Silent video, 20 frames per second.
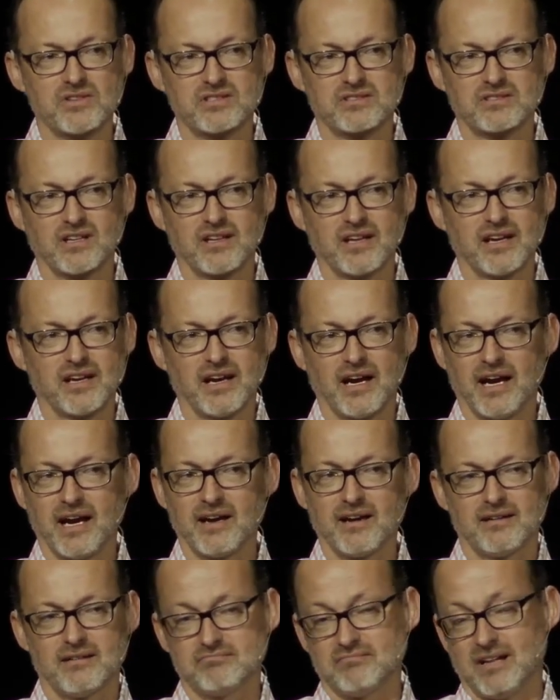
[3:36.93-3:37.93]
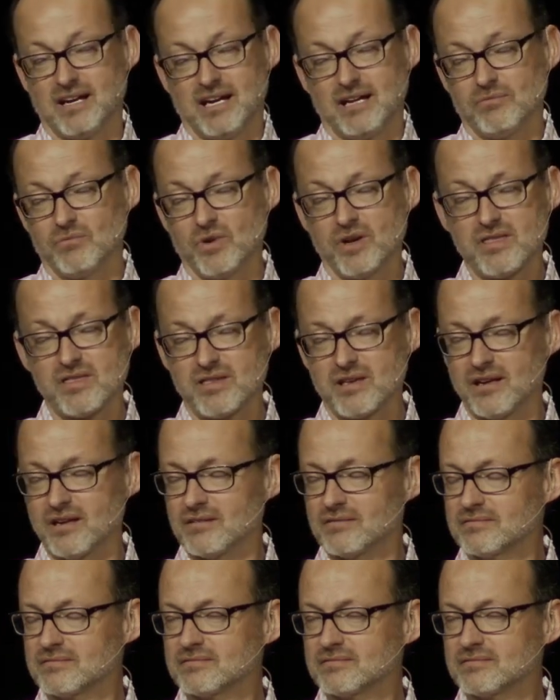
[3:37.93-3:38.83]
this today, I, I'm with you.